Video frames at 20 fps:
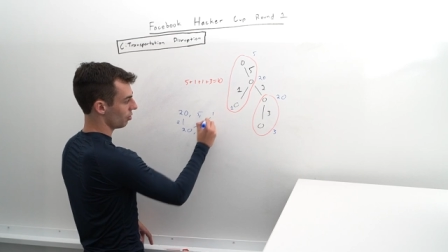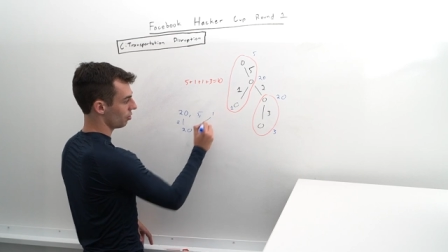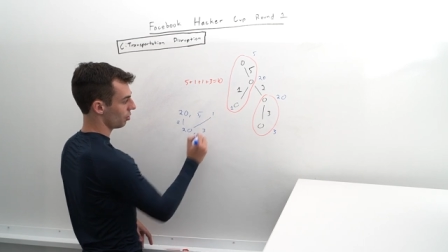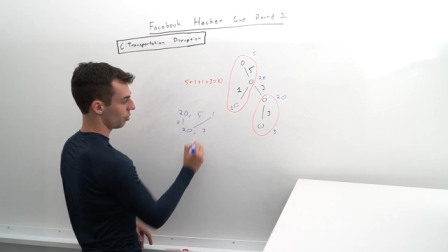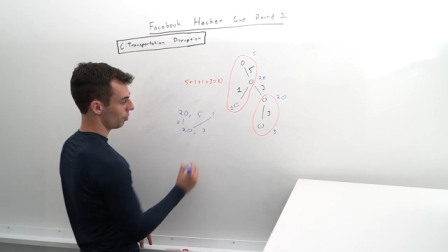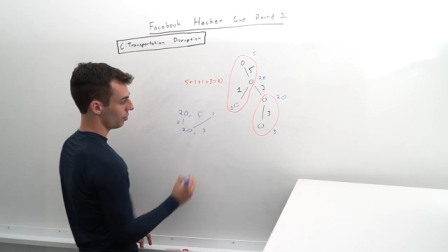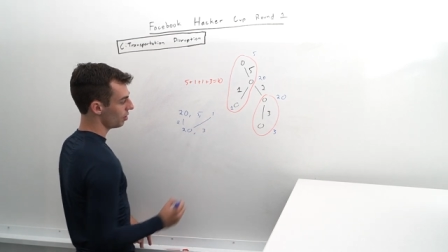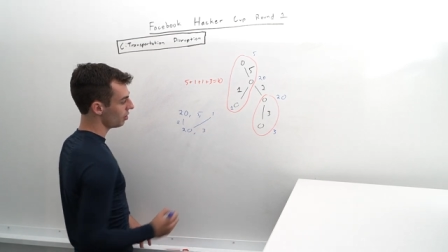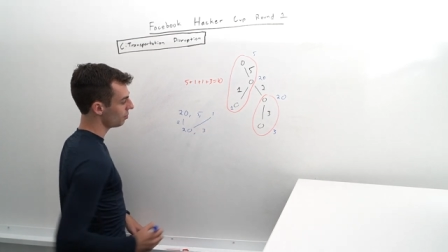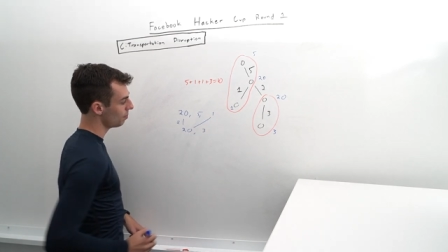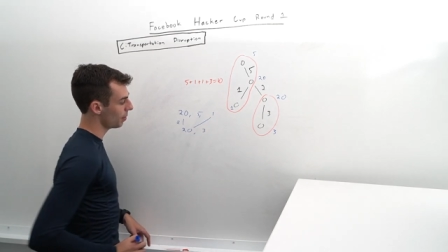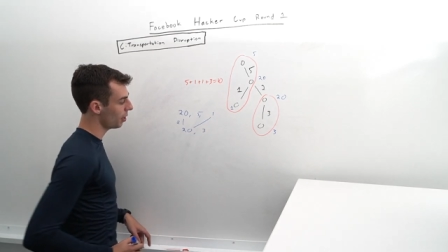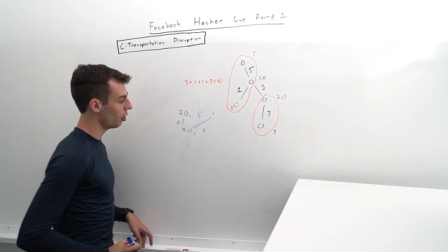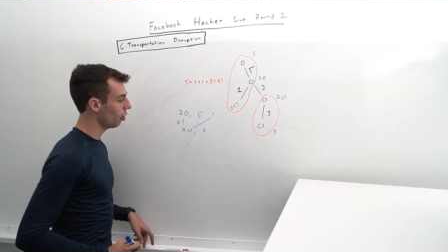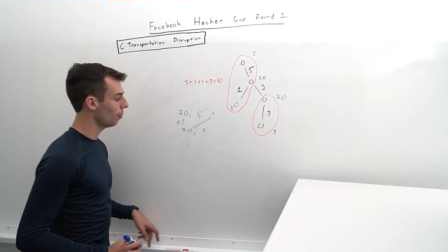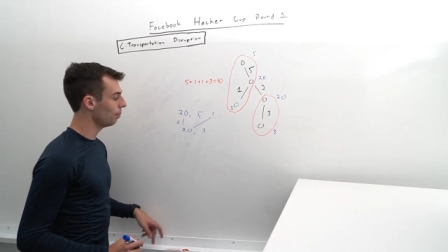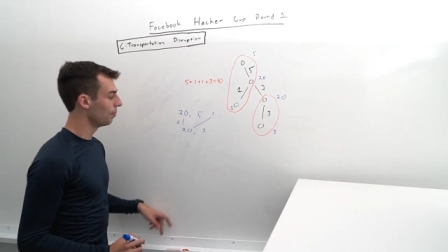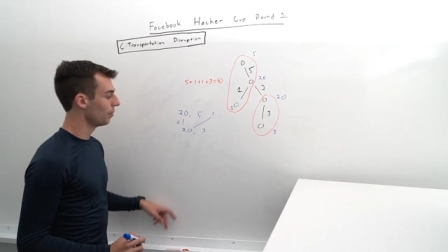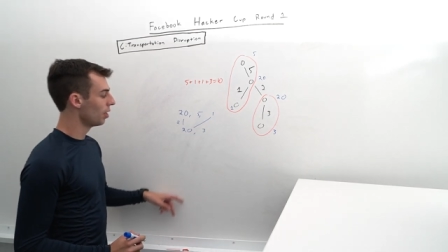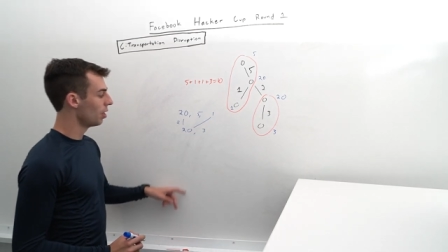So in this
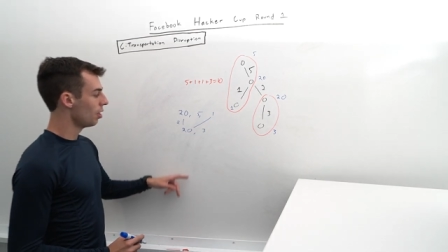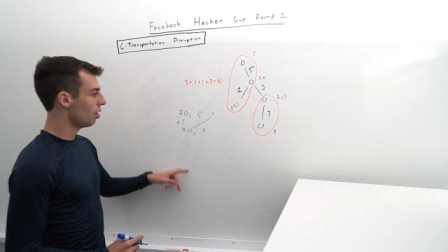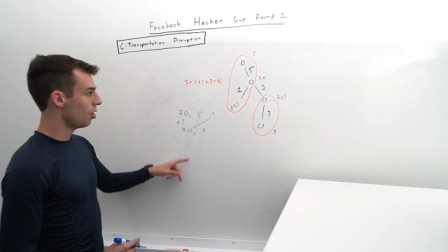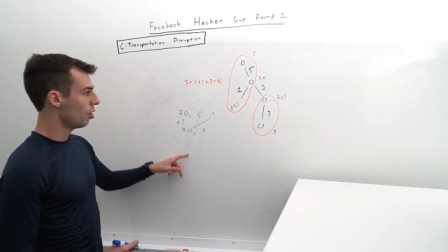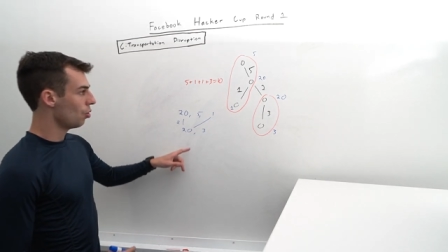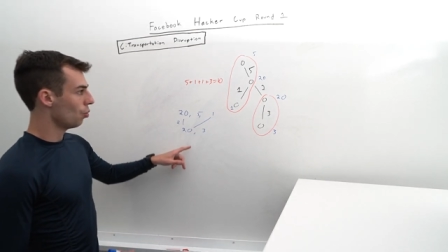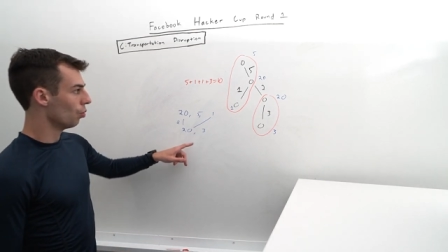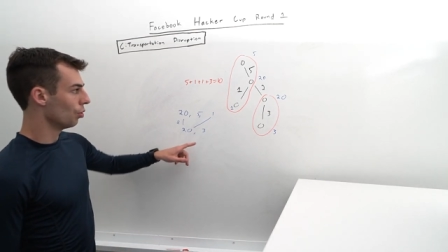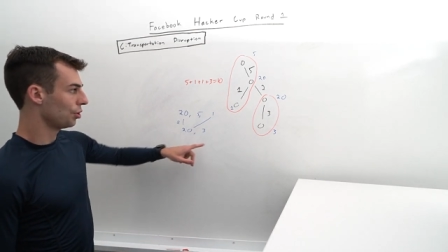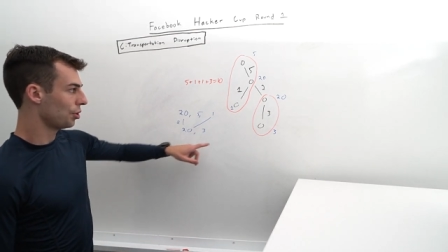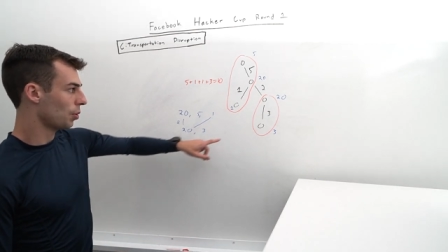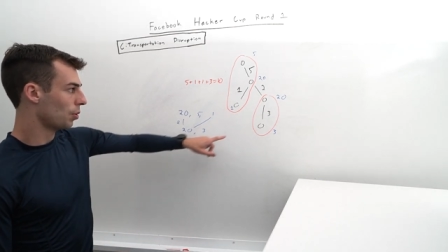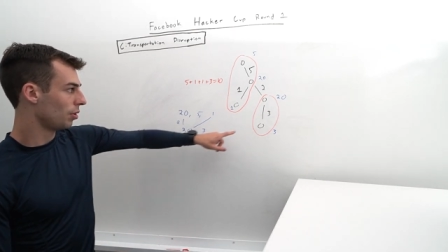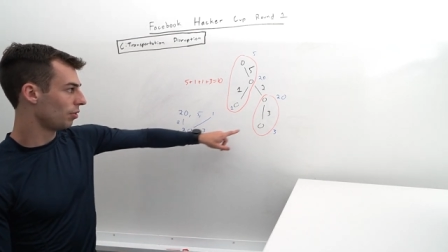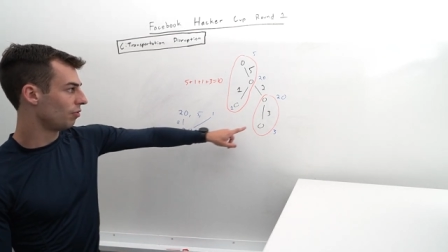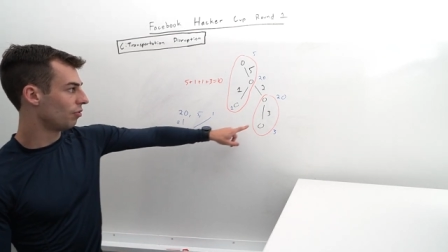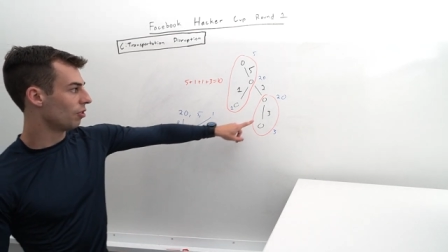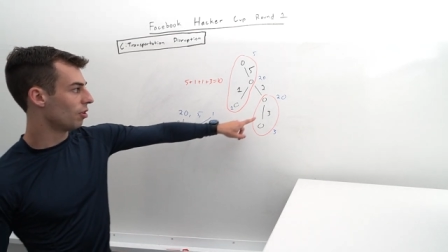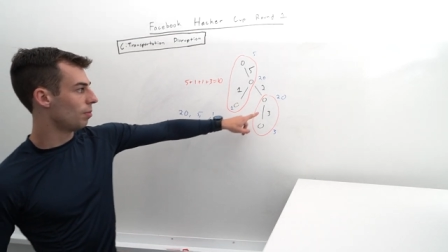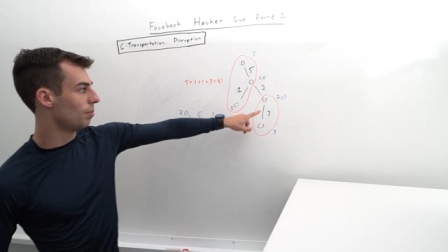pair, we're
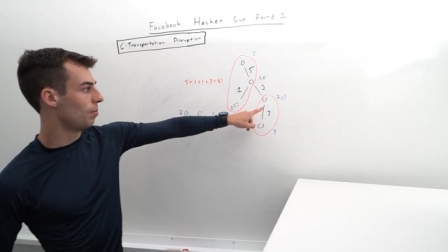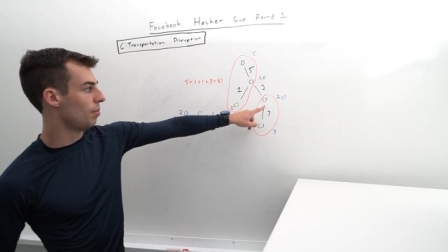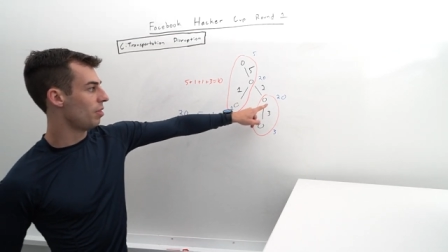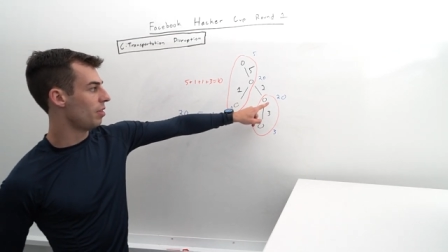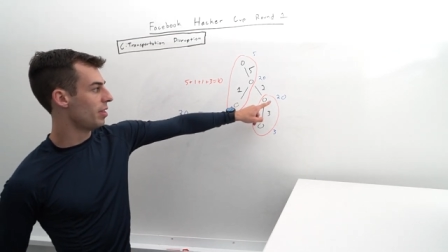going from